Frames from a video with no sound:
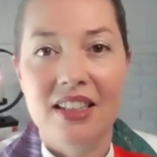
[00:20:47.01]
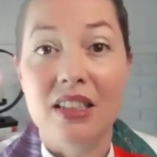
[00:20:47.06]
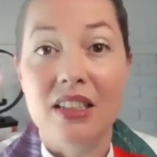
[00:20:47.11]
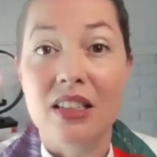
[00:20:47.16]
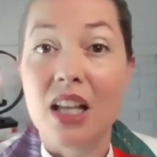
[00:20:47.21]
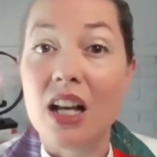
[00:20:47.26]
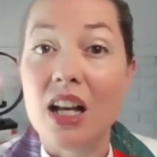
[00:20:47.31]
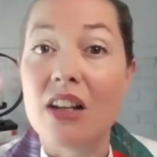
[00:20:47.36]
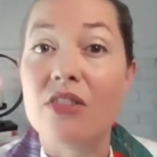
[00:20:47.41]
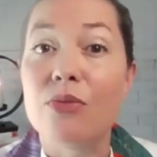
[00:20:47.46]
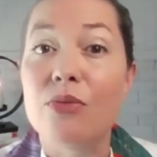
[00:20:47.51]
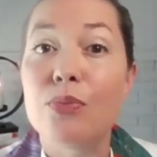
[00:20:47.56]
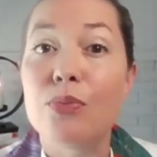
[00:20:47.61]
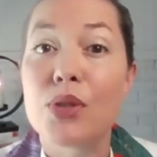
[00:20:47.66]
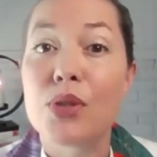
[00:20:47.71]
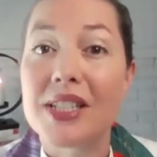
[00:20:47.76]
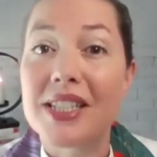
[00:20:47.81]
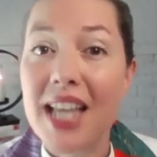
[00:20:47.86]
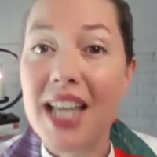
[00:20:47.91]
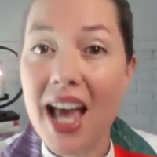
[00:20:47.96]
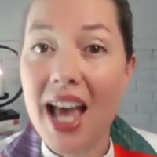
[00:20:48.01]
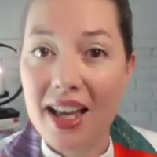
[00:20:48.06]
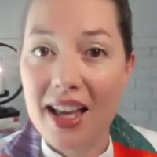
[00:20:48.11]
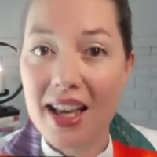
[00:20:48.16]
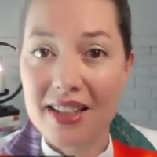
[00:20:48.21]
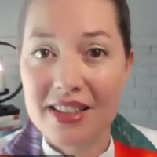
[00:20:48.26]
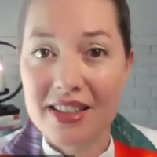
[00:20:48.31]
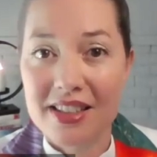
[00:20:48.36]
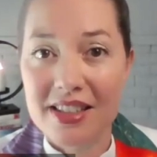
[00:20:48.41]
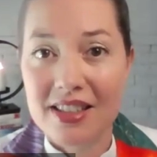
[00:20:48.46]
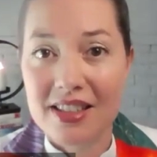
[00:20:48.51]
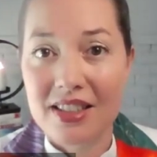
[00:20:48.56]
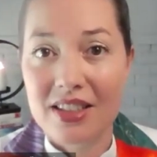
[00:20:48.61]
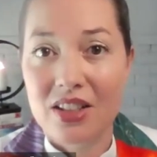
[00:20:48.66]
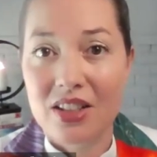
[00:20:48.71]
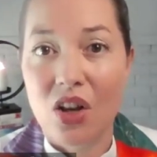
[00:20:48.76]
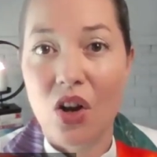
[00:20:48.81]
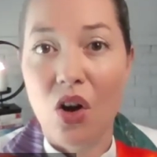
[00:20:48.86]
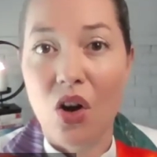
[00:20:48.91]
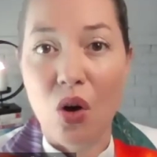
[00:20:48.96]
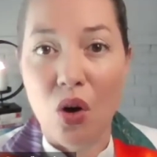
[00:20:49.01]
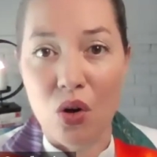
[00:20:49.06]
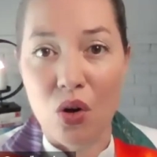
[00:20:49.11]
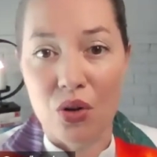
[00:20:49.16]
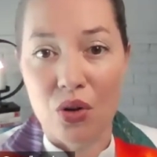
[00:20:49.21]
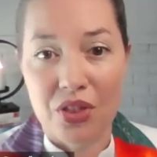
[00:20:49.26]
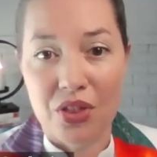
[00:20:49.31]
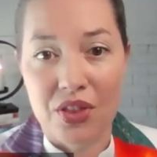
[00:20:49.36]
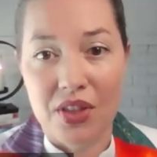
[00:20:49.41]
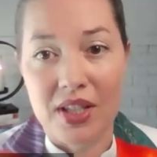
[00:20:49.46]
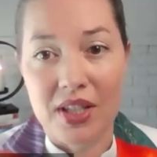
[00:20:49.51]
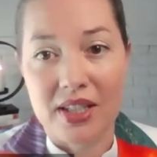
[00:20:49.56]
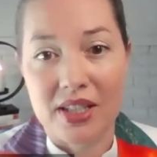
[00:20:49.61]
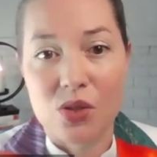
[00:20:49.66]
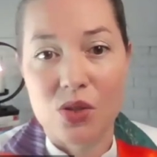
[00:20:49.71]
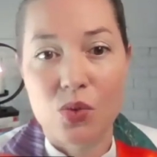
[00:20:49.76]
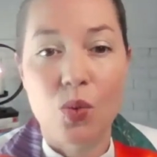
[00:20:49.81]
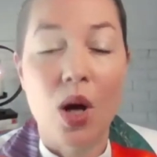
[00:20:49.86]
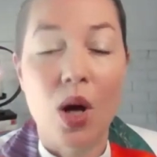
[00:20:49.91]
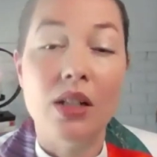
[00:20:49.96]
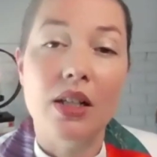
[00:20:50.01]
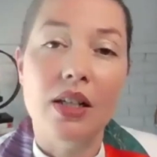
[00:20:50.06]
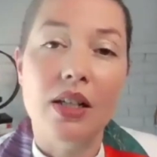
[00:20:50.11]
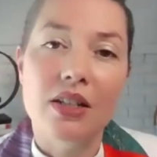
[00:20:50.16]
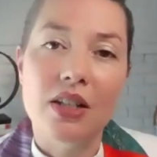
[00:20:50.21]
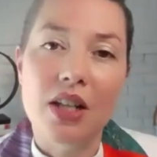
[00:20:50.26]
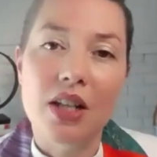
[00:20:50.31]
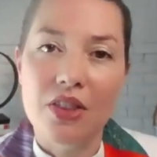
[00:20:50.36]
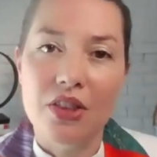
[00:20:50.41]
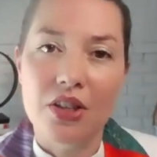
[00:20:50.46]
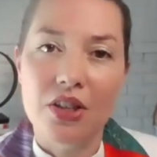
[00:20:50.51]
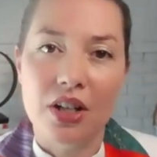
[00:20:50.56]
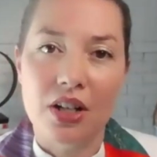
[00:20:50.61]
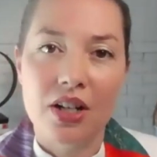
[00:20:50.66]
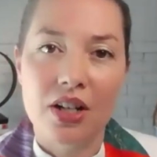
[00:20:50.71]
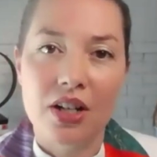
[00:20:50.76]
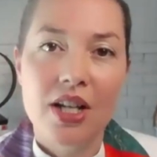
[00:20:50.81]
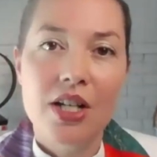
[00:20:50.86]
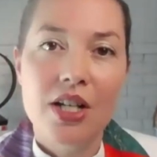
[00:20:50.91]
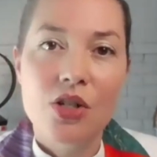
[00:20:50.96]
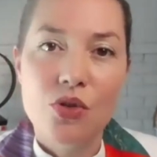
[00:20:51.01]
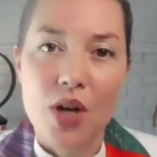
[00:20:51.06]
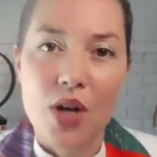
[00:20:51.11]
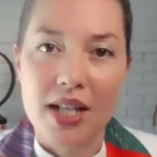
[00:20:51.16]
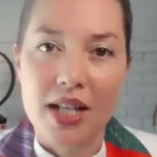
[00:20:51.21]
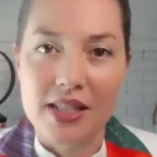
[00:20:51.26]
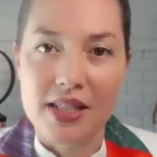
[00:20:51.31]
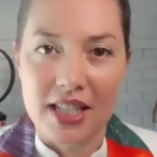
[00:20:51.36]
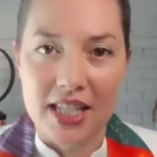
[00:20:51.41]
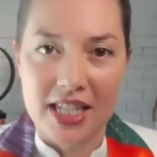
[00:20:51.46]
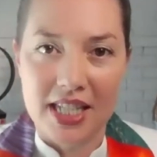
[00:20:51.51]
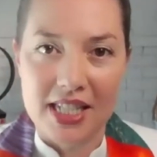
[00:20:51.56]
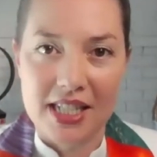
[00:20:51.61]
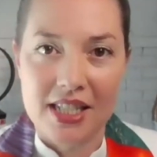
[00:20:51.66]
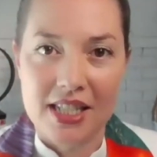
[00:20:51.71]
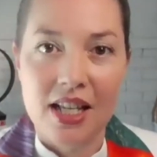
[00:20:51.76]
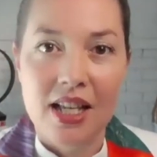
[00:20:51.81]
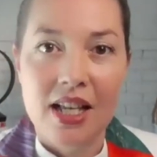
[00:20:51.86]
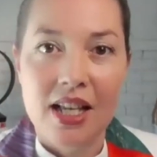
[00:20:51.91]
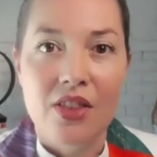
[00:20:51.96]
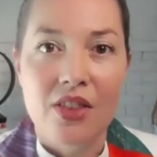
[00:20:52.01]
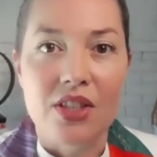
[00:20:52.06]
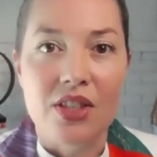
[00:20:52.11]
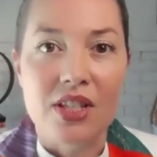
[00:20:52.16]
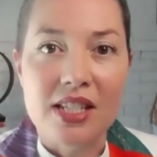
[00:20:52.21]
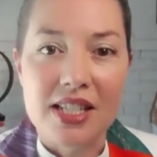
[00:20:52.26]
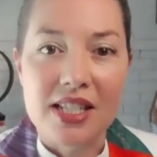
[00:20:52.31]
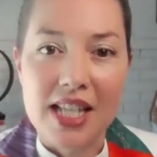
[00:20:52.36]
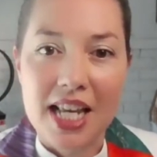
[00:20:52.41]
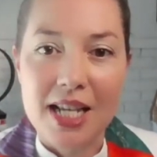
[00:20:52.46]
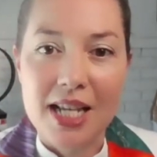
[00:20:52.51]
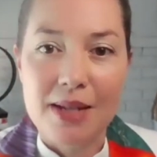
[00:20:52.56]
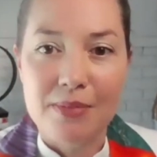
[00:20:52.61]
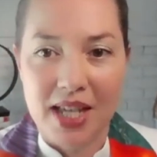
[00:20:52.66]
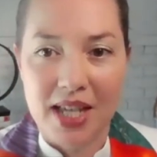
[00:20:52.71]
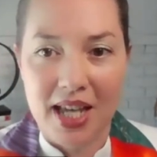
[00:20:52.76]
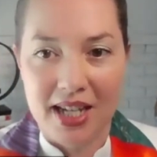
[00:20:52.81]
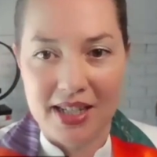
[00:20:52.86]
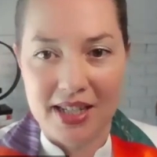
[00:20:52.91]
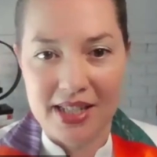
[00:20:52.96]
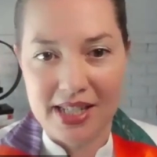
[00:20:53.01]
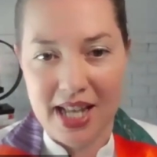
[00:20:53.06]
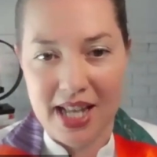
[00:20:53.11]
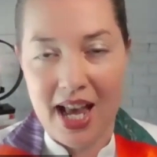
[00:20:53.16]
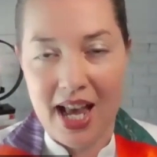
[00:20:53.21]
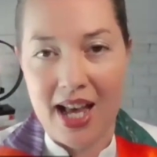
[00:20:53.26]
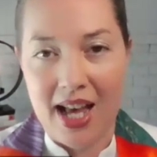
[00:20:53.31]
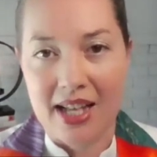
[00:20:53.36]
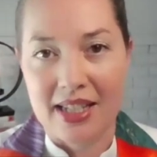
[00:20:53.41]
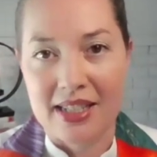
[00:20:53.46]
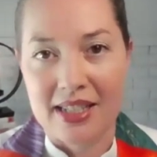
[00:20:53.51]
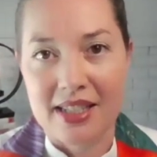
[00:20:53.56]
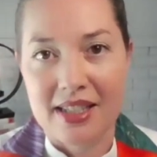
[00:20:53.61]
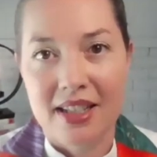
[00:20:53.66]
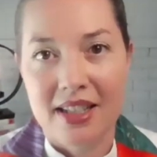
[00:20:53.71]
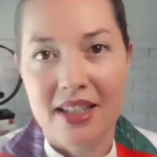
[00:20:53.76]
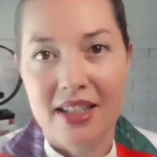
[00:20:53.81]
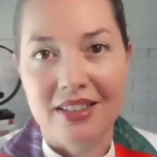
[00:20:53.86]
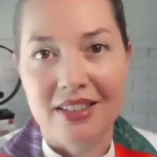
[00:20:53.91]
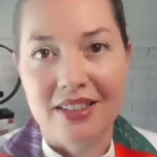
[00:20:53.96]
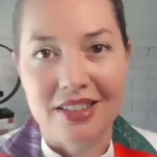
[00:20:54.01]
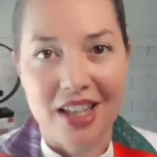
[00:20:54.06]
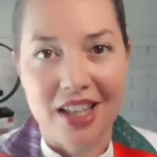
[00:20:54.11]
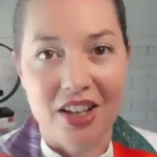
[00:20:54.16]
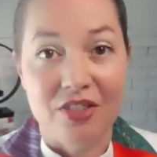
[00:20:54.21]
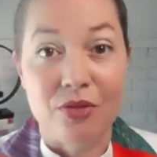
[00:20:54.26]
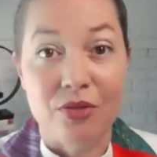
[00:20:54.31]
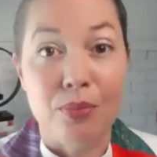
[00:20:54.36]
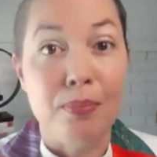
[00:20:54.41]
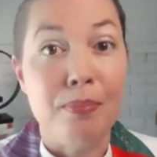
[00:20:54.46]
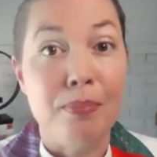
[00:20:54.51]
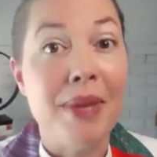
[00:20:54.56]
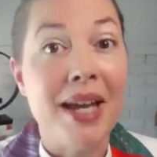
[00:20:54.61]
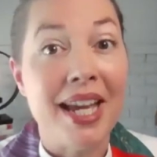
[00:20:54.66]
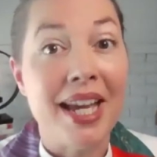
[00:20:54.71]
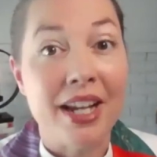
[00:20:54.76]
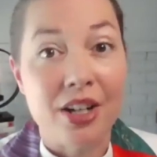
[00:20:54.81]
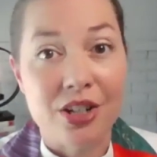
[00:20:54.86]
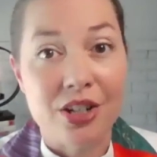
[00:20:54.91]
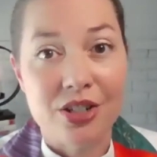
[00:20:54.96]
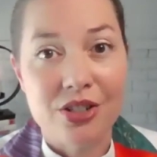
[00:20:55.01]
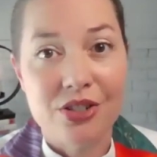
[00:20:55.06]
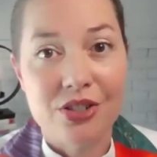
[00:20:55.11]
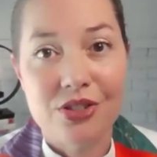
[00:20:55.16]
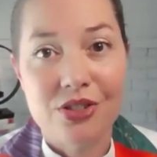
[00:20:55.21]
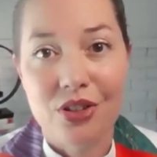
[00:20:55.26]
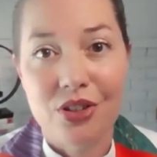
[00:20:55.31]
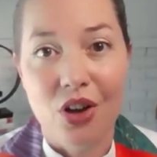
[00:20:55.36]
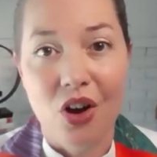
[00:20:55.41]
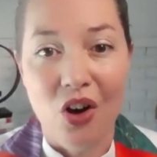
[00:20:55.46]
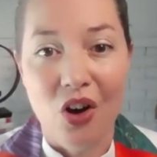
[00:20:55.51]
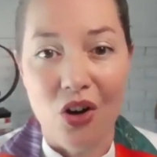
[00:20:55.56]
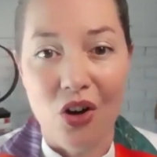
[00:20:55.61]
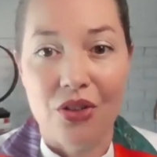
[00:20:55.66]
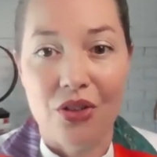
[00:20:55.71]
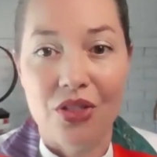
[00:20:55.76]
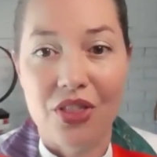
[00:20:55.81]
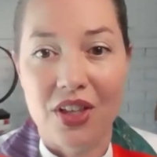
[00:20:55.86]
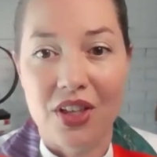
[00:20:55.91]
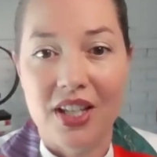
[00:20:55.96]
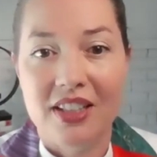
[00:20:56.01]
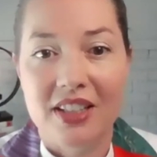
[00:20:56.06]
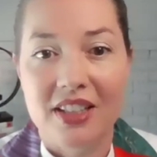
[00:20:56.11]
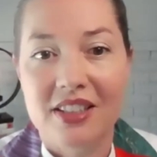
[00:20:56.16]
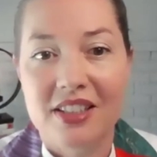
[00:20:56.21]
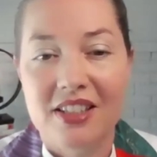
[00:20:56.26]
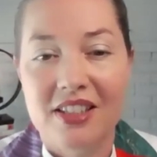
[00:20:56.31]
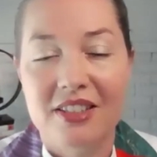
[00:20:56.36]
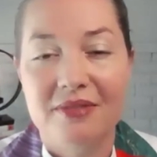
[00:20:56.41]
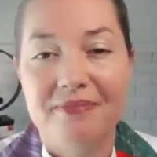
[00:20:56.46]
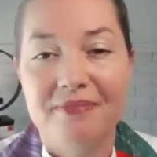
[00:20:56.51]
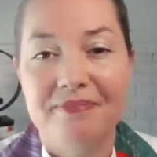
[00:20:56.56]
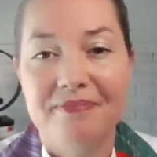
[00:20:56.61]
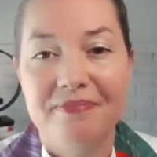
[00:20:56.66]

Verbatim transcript: Love protects all things, while another translates the same text as, Love bears all things.